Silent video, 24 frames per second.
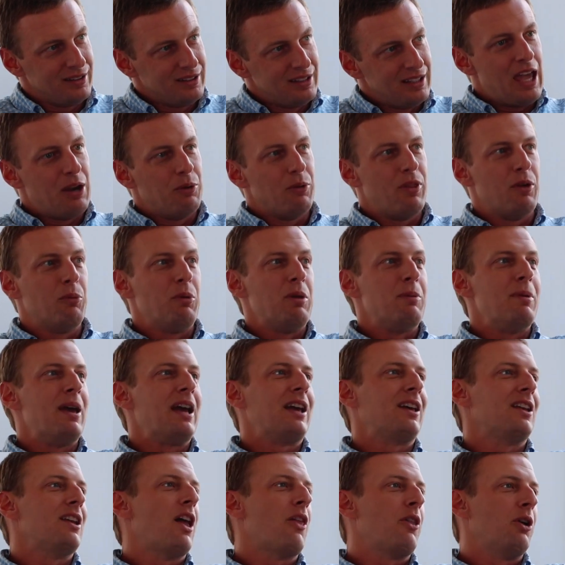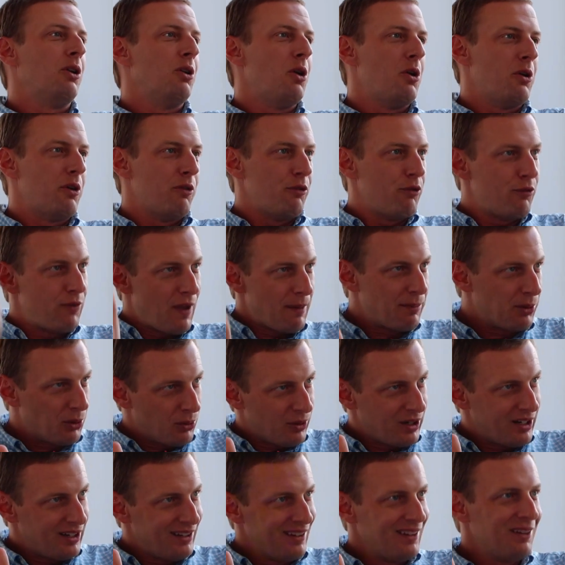And then we make another loan in
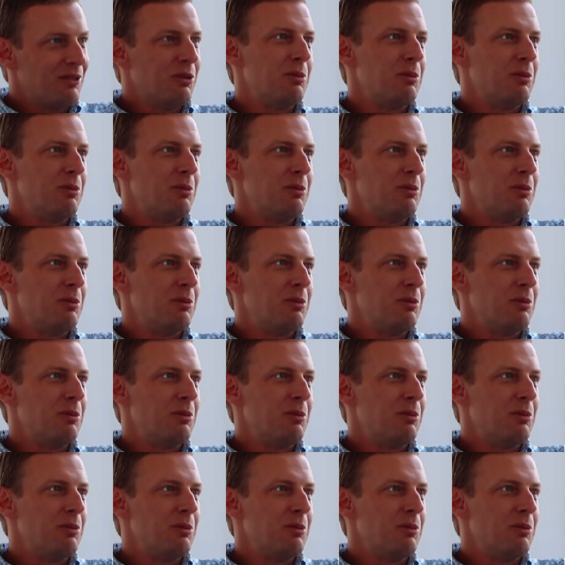February,